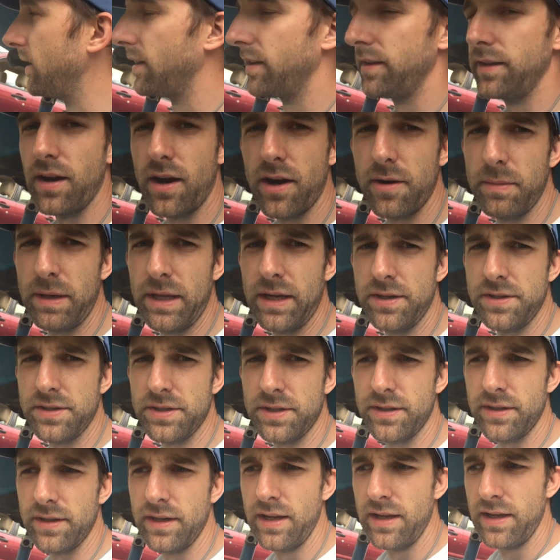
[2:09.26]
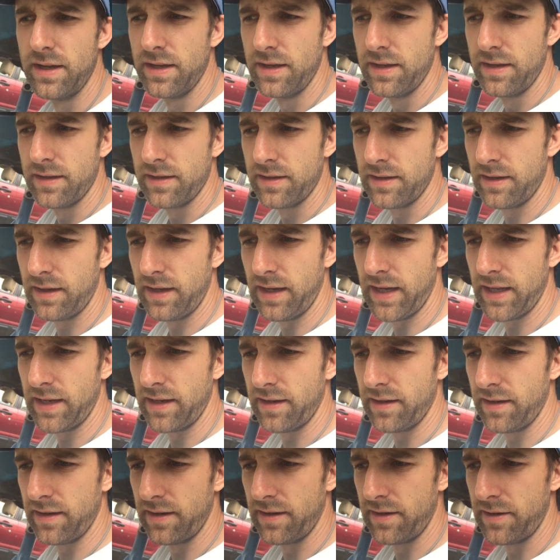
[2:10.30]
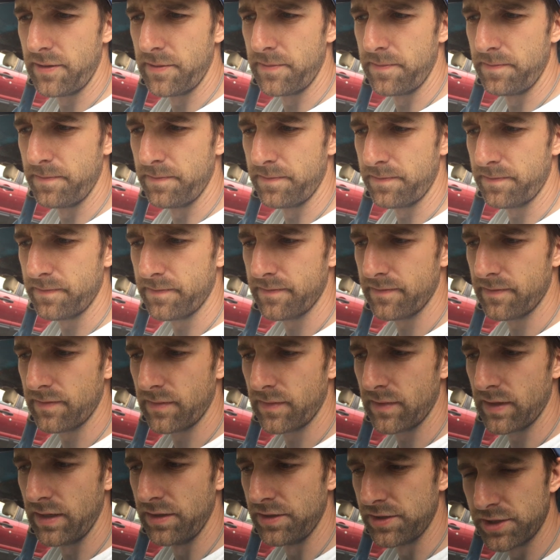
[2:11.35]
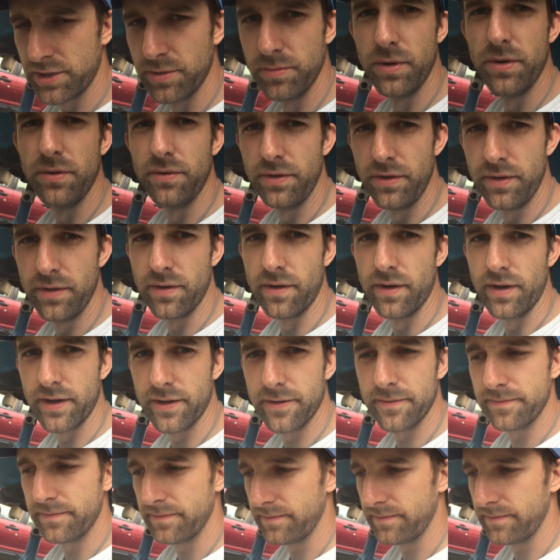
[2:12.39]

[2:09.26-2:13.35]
yard manager at in Schmo, New York.